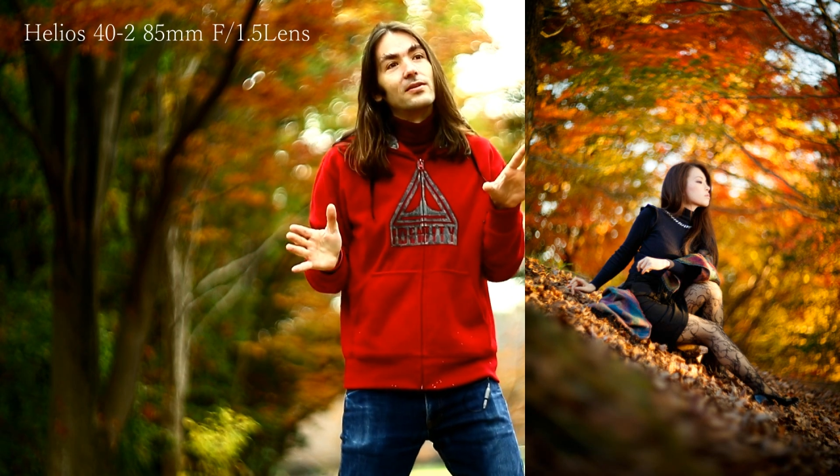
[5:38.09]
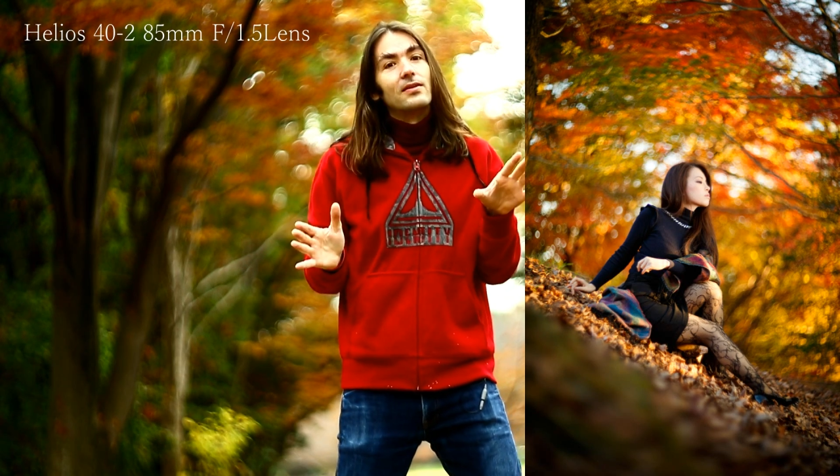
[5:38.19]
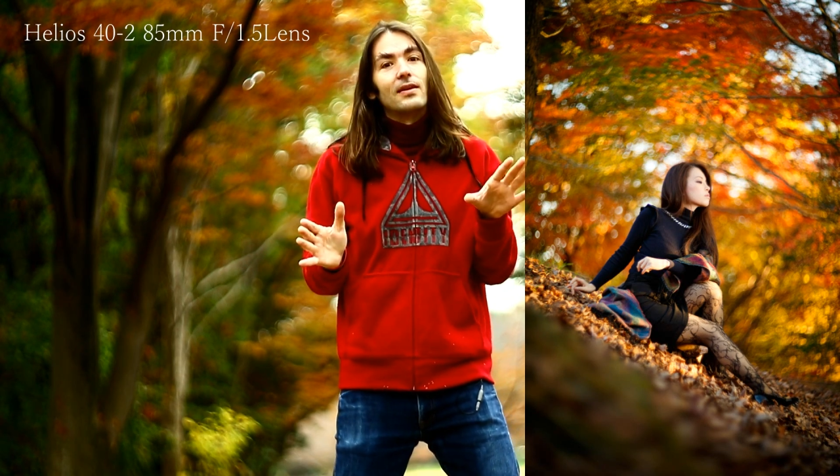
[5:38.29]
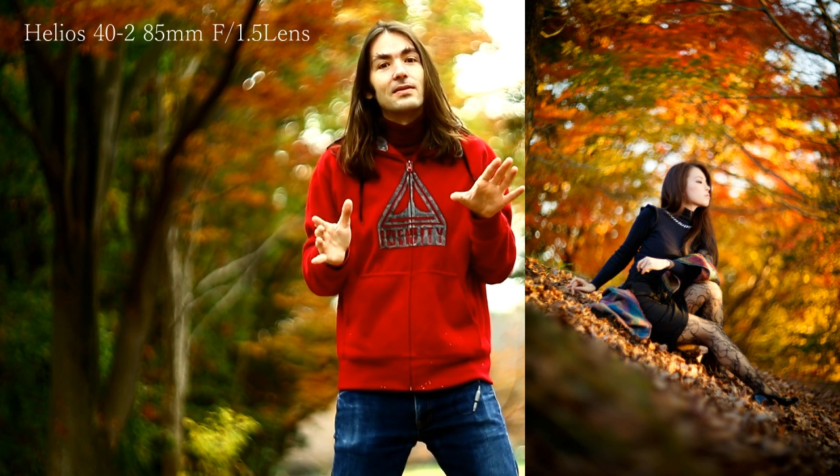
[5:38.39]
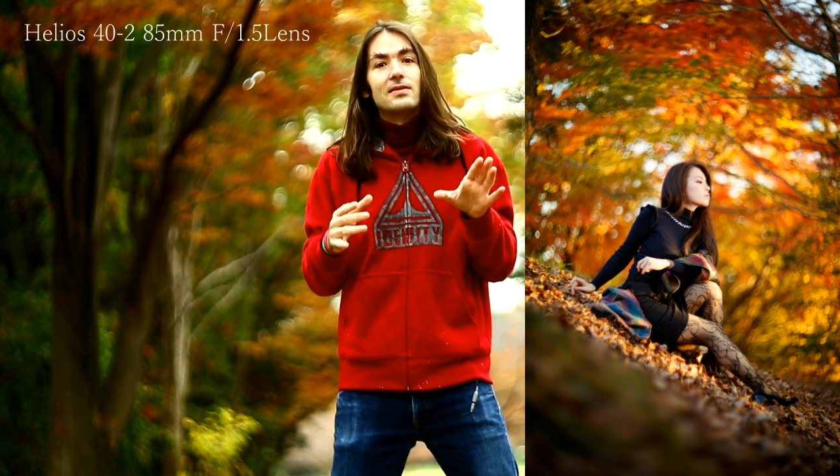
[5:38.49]
it
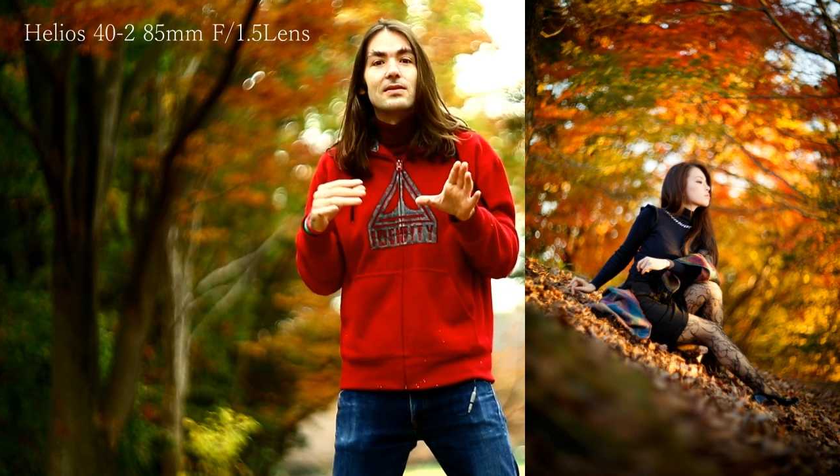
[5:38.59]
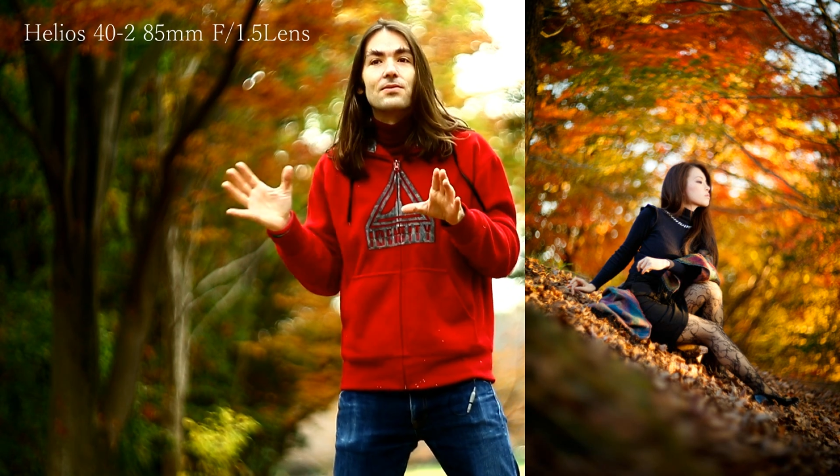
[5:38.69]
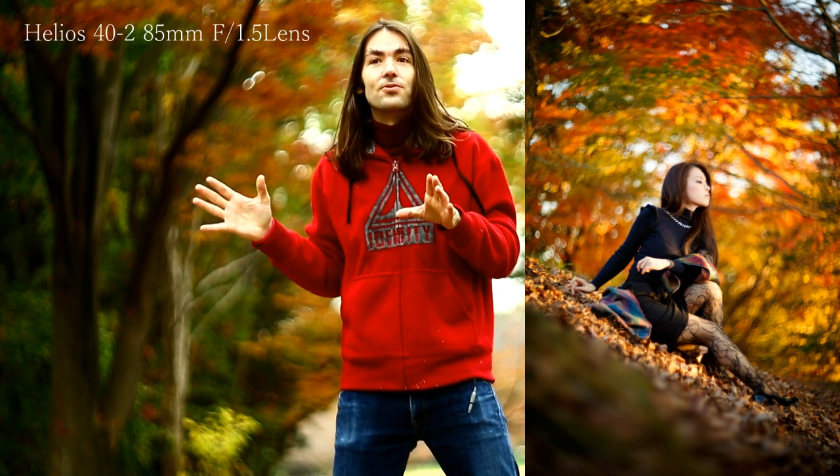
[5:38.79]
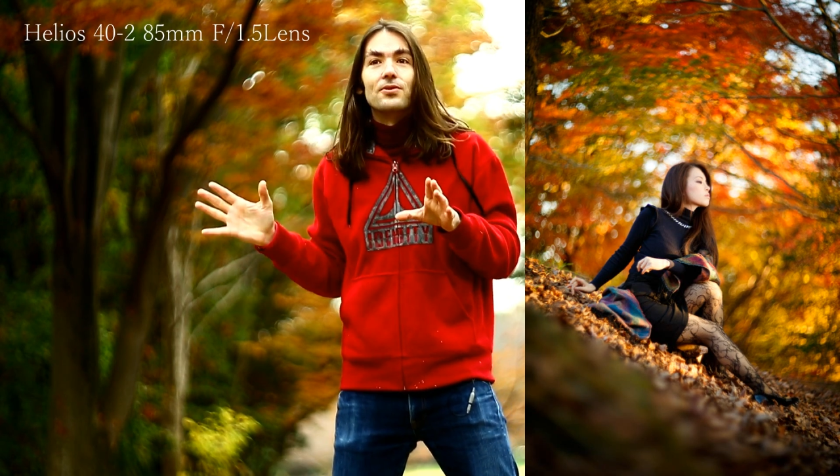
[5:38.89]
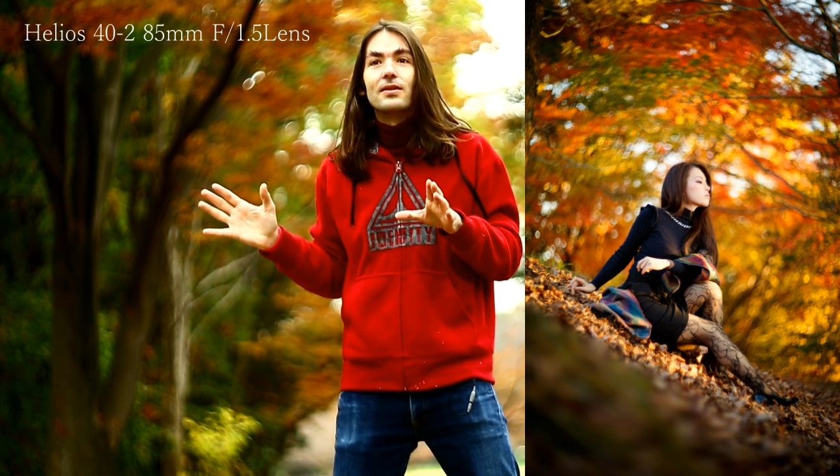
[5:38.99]
has
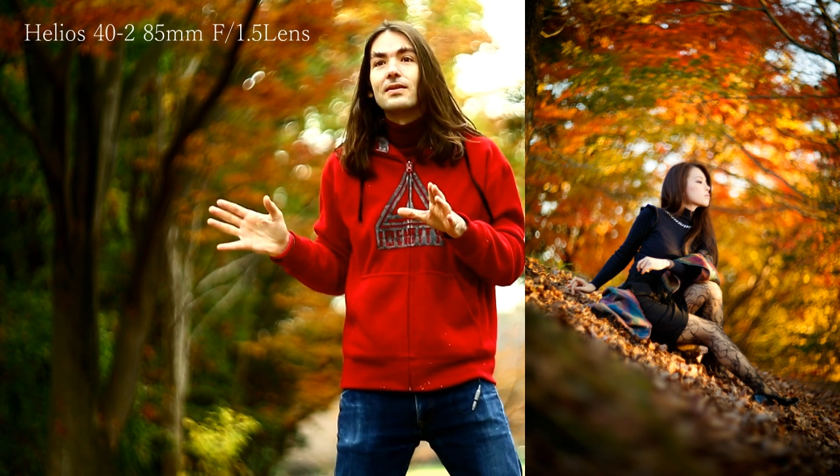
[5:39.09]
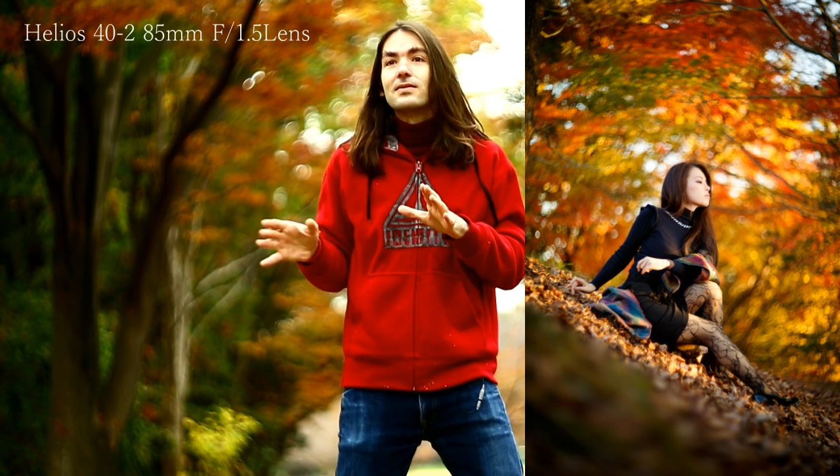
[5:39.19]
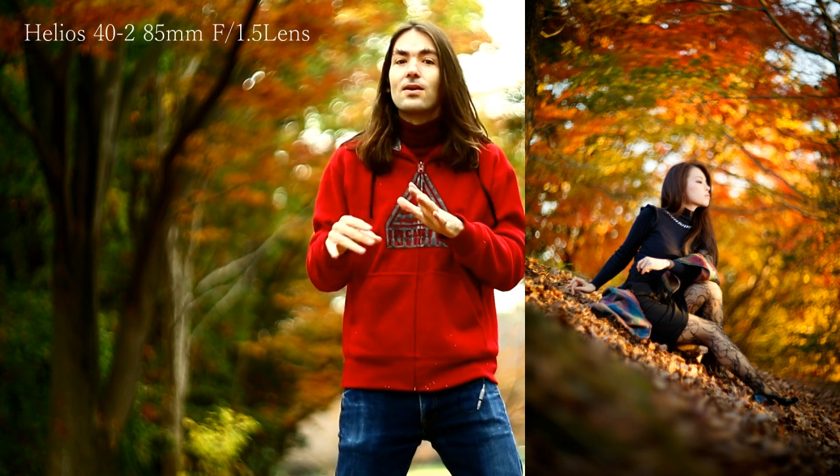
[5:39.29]
yellow, it has